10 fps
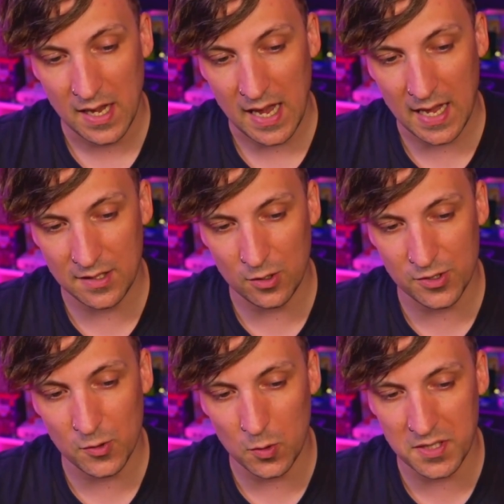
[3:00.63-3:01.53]
and your
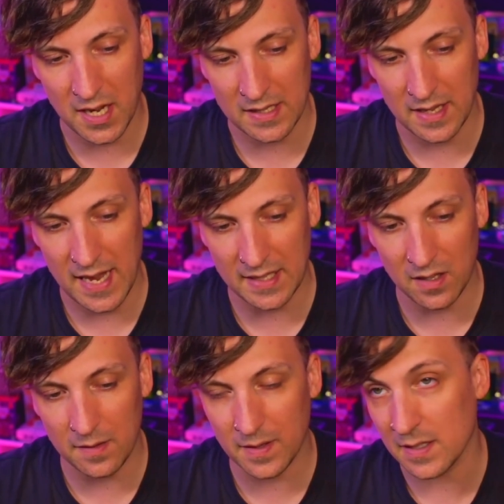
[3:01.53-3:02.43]
sword can
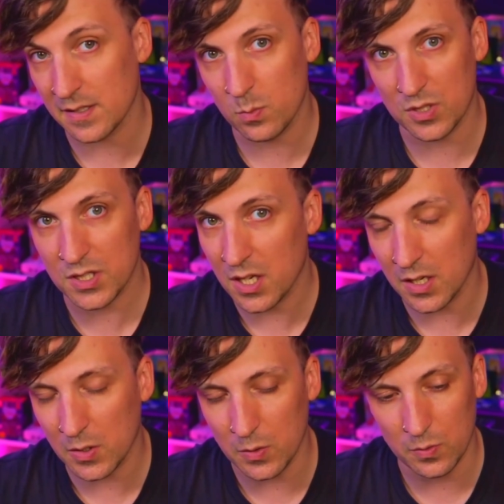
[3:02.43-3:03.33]
ignite things, which is kind
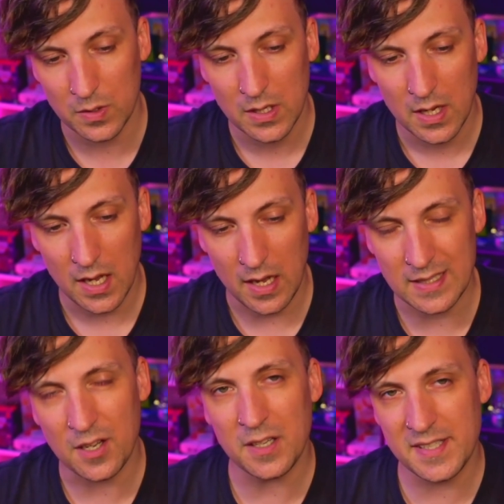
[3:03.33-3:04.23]
of cool. It's
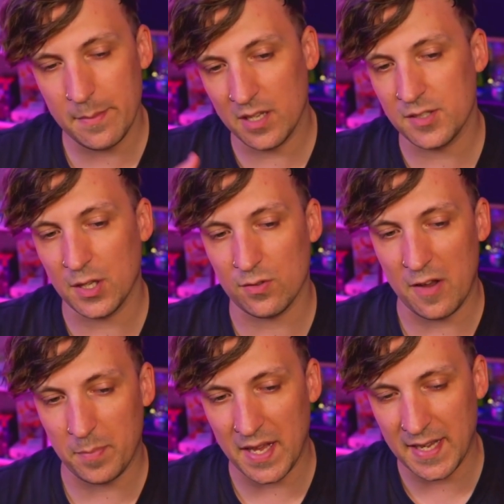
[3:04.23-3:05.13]
kind of similar to the
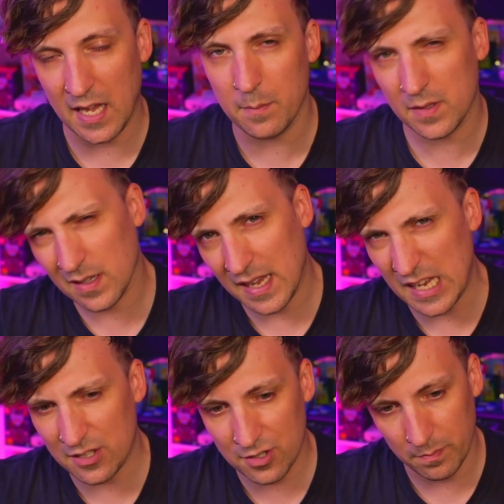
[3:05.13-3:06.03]
Graveblade
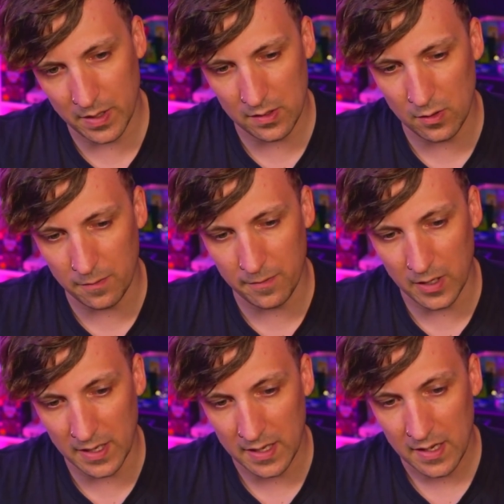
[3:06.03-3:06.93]
game-ish, but not
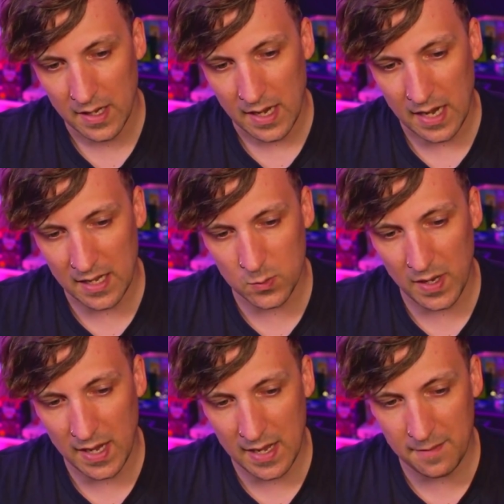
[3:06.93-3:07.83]
fully. And we
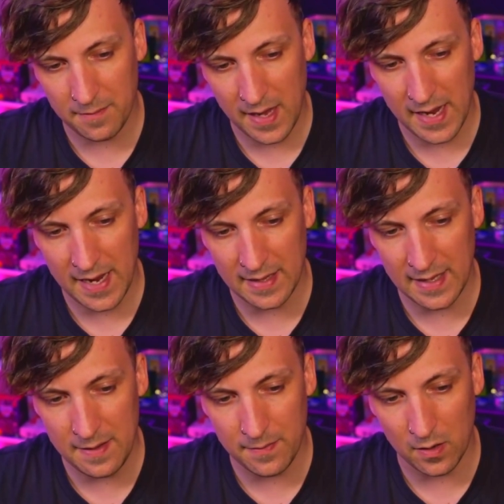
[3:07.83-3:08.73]
have a
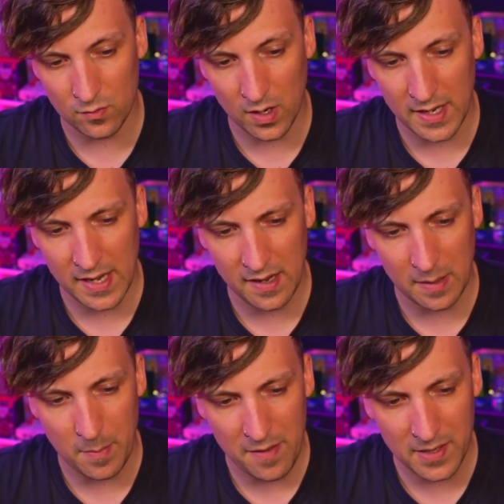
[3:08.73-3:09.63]
lever right here, and
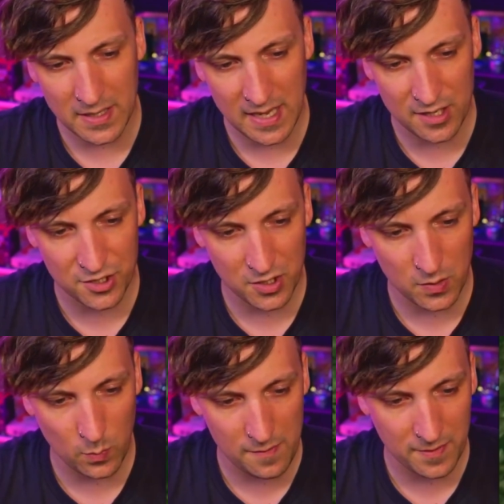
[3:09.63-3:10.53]
I'm having an issue
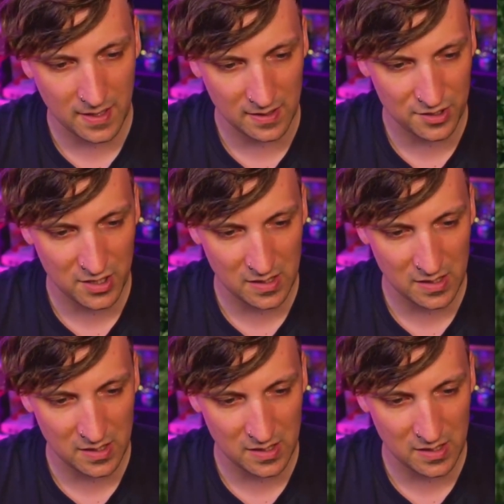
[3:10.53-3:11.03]
with collision at the